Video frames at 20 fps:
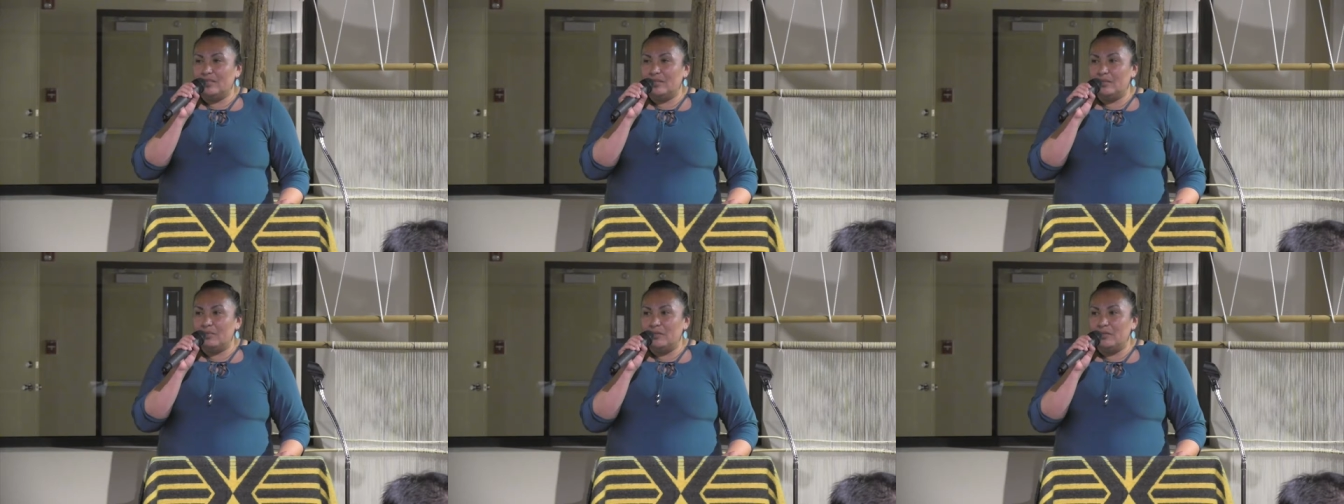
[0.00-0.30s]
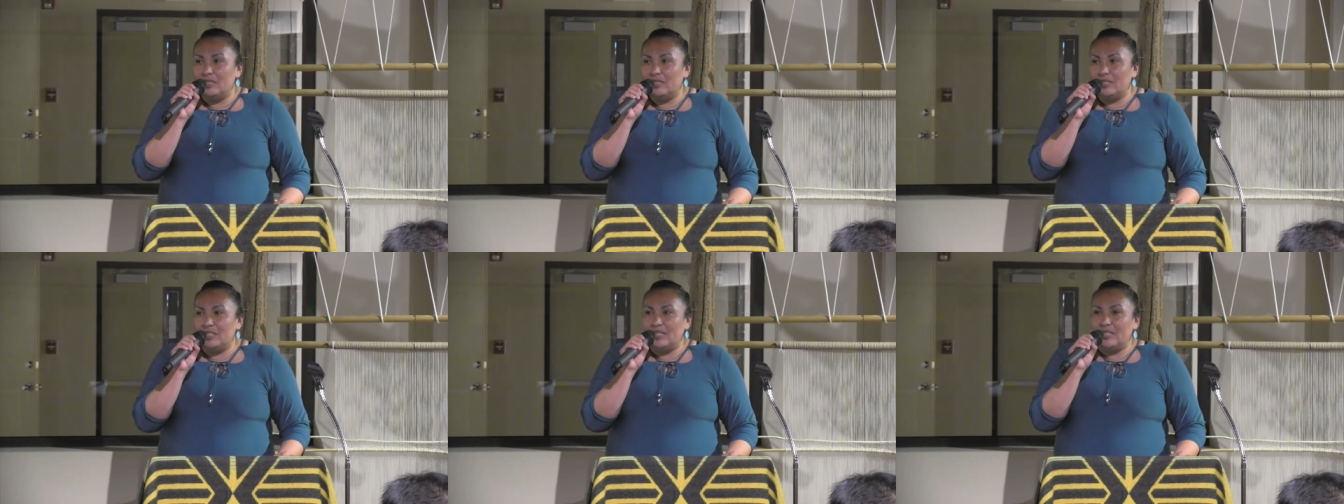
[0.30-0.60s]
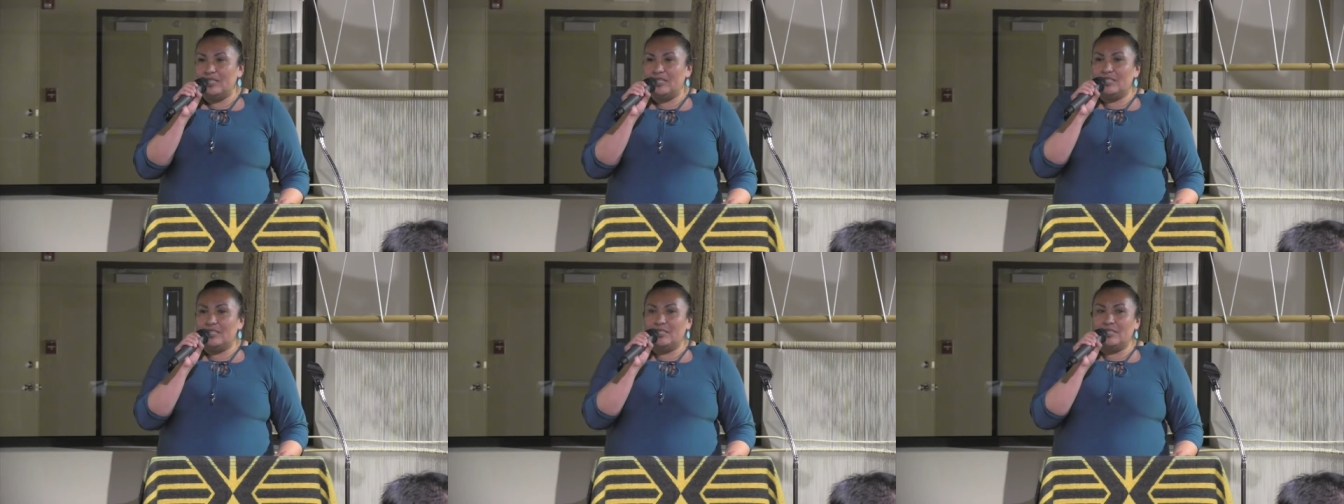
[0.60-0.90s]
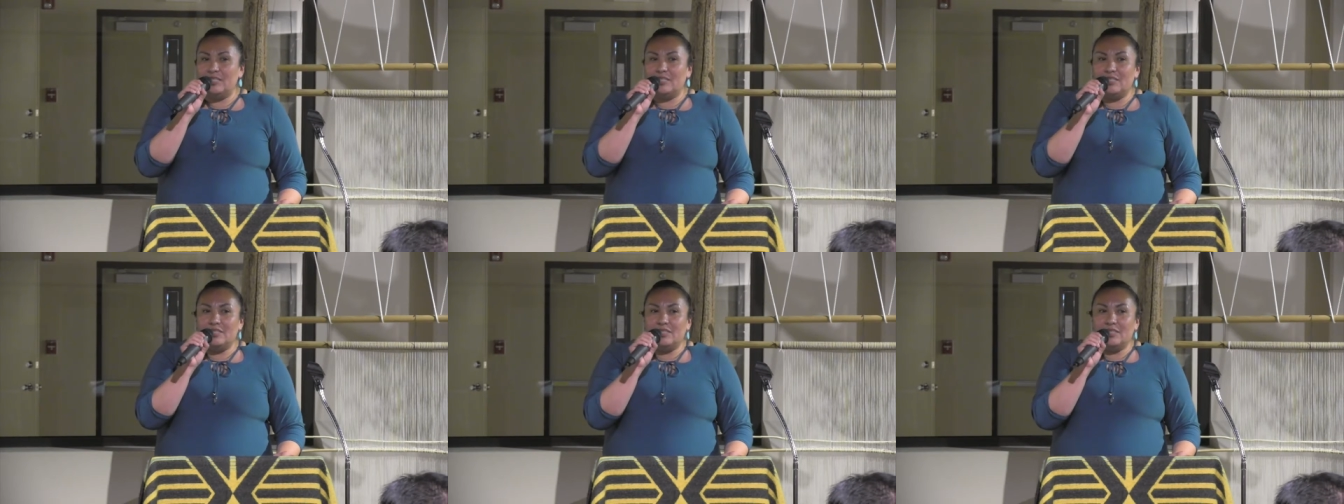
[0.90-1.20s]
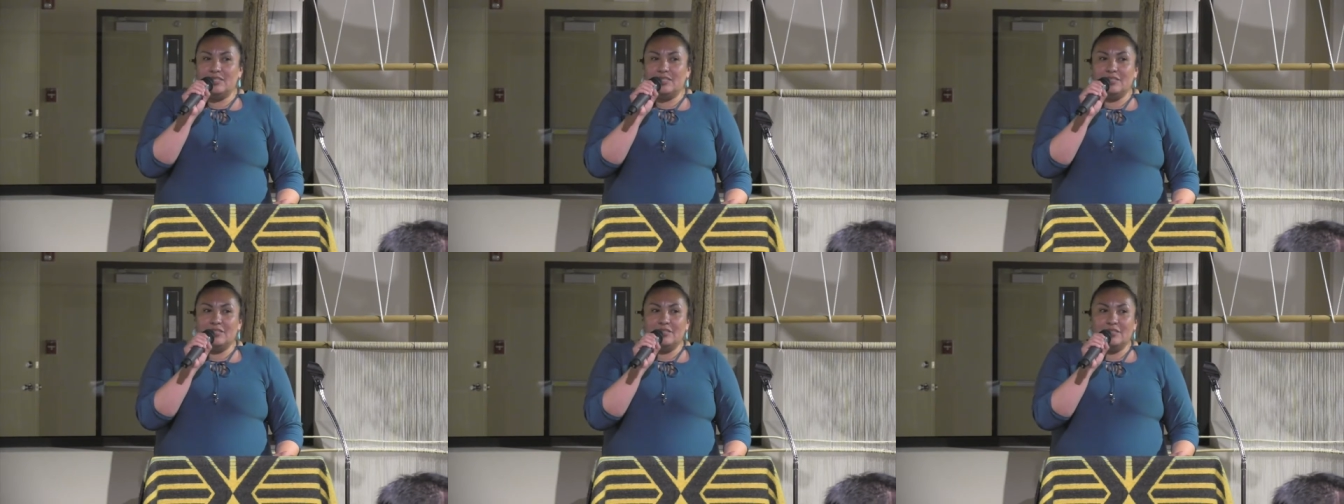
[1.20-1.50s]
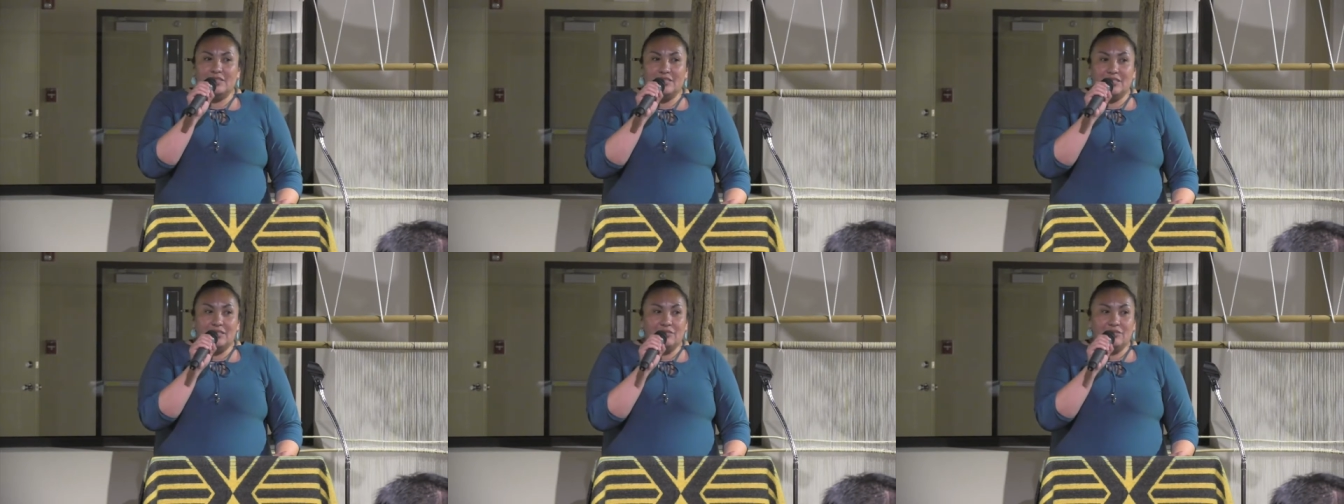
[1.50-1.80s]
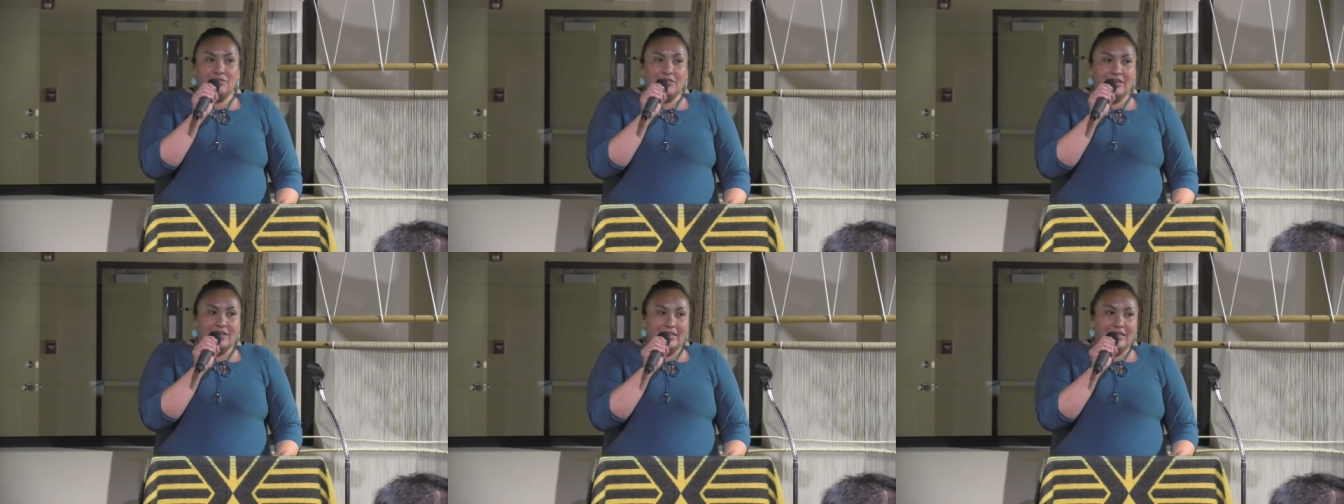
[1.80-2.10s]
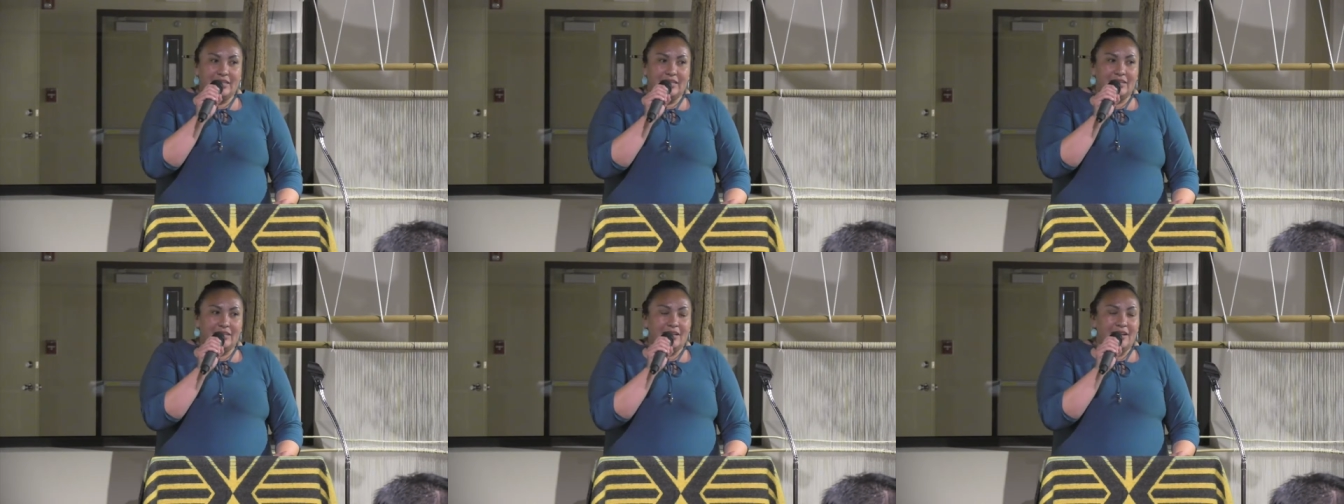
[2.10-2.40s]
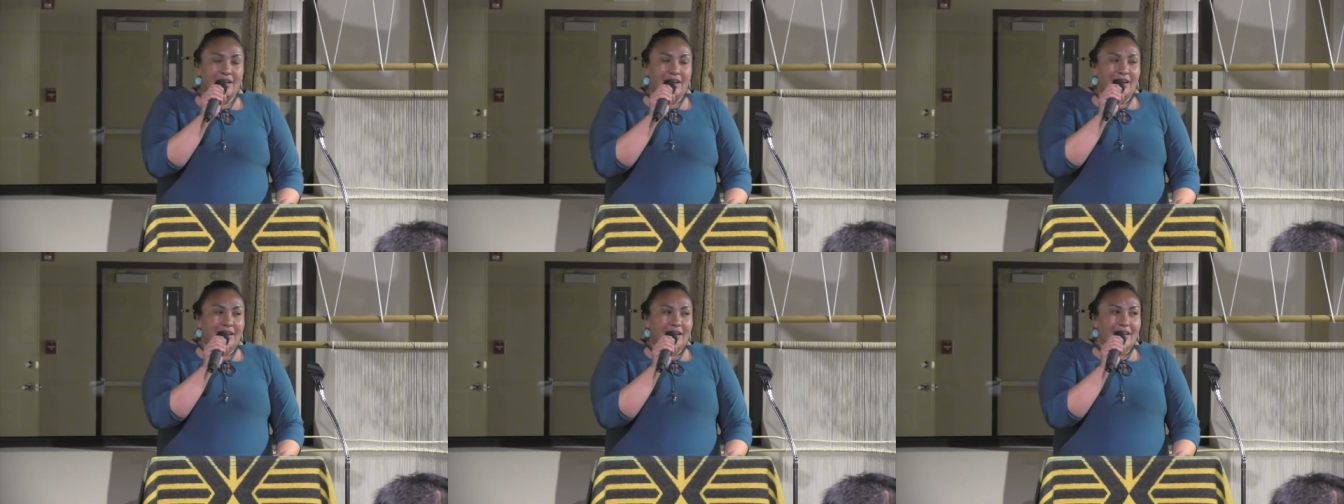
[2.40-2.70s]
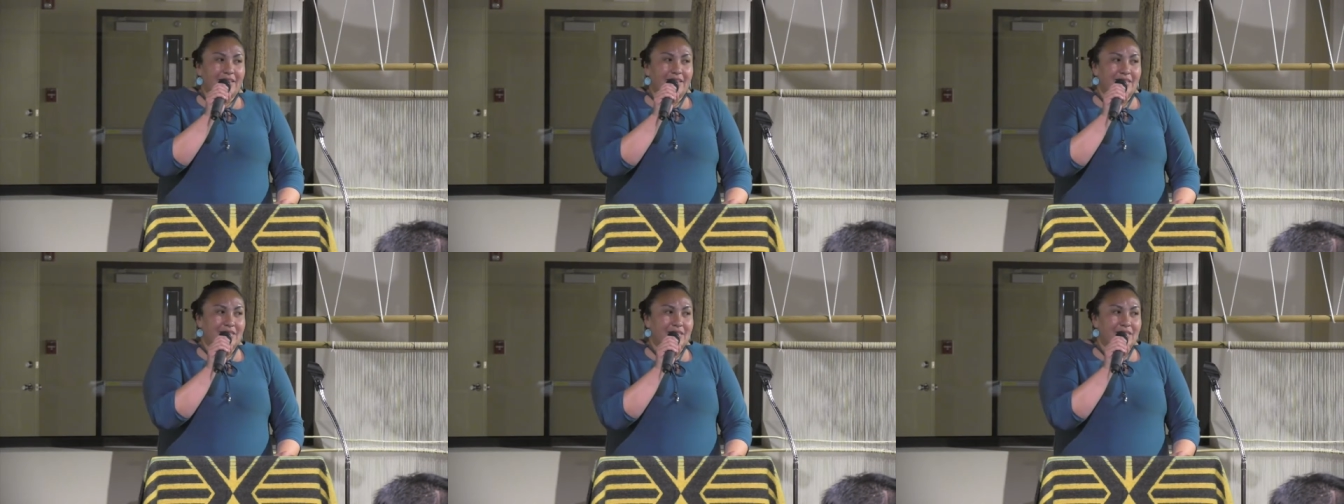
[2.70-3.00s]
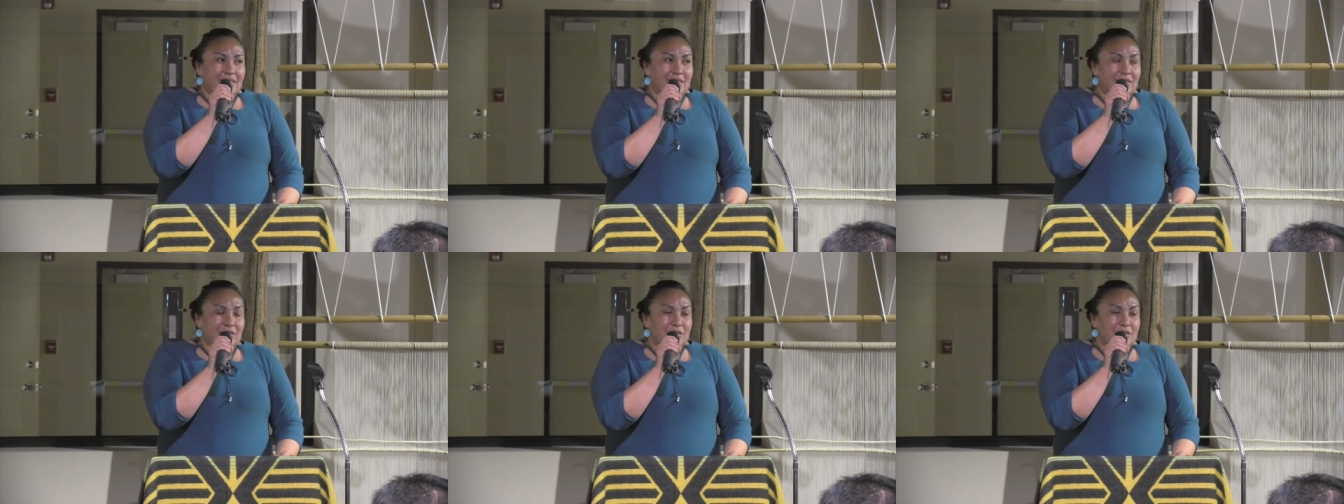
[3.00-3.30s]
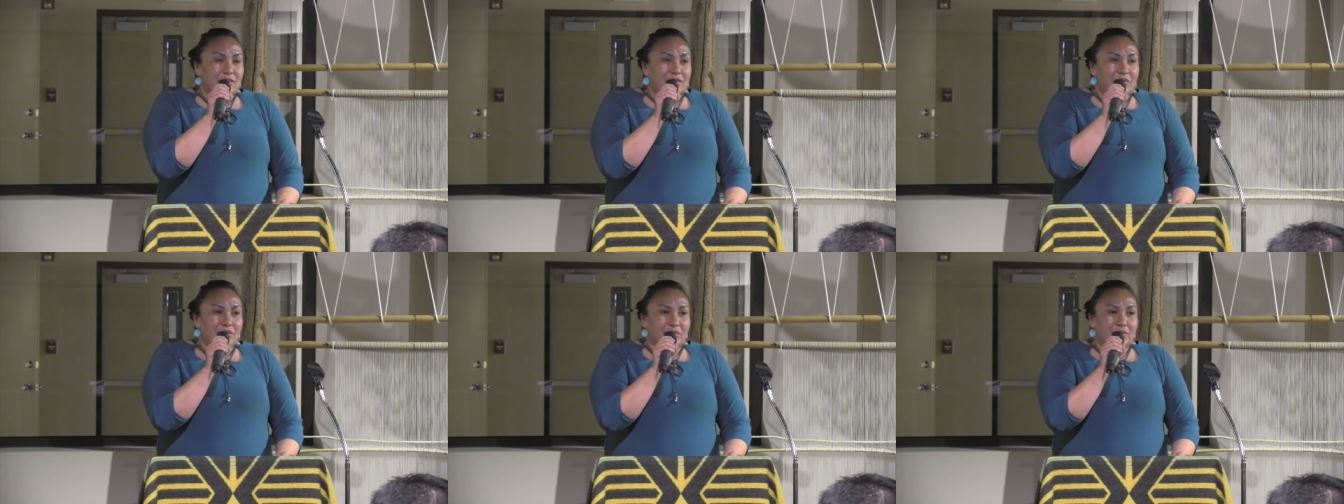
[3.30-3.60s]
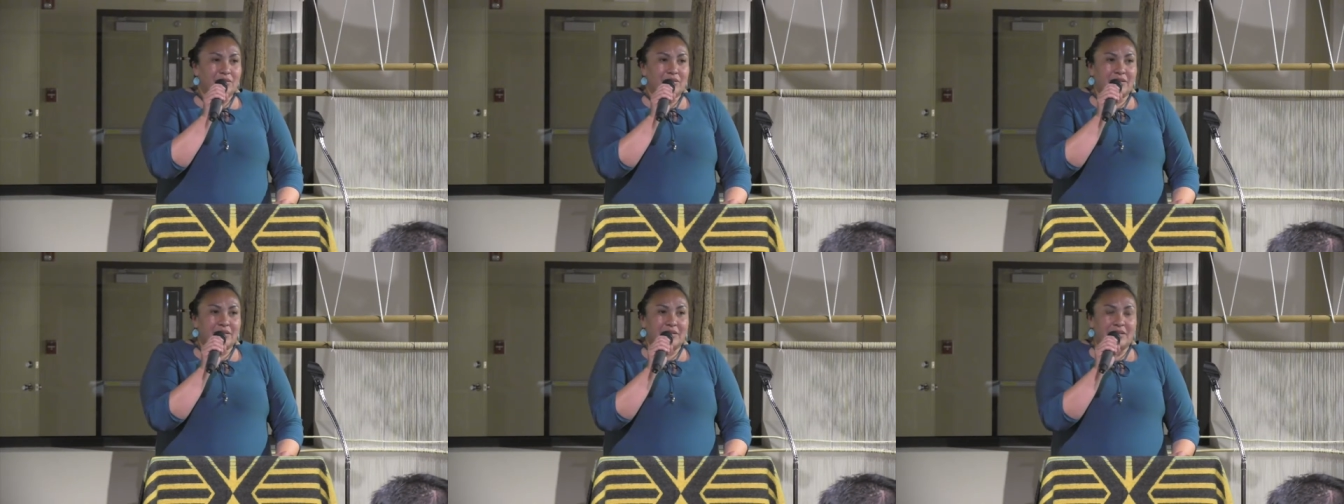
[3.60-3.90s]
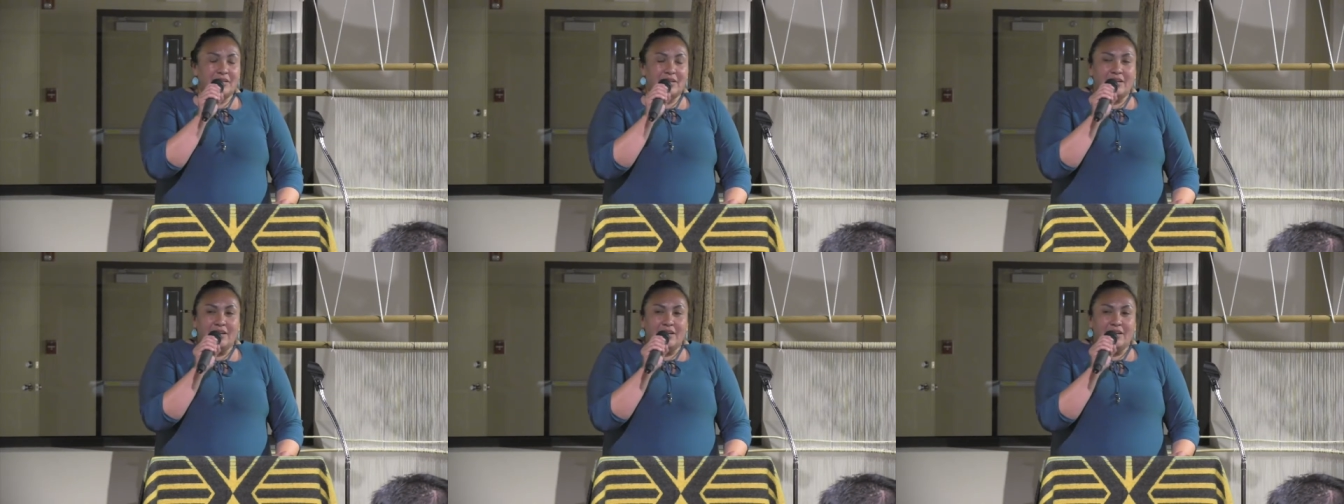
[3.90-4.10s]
and appreciation to the students who are in this year's cohort.